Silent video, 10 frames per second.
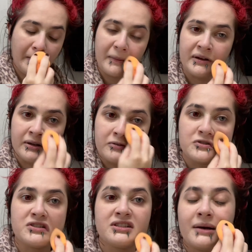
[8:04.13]
you know,
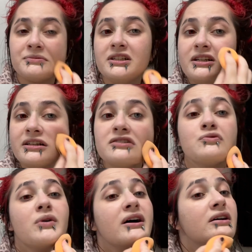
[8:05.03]
she stopped eating as
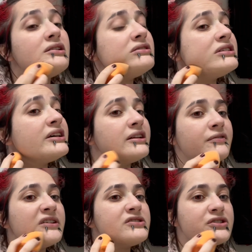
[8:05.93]
well. And then
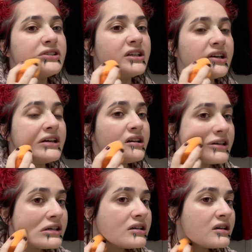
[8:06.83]
eventually
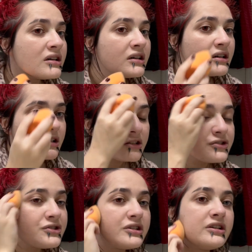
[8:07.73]

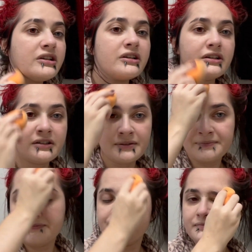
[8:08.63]
she
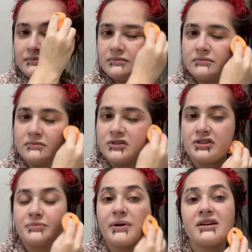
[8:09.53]

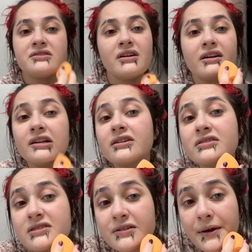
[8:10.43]
just passed on in her
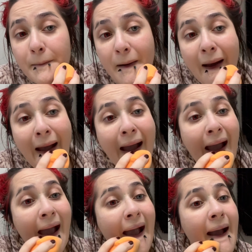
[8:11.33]
sleep.
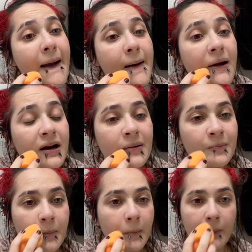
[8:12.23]
And
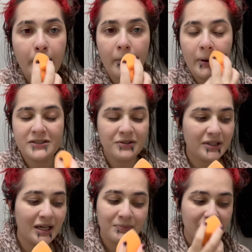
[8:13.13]
I still
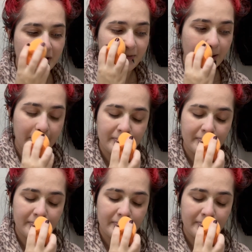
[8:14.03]
can't believe it.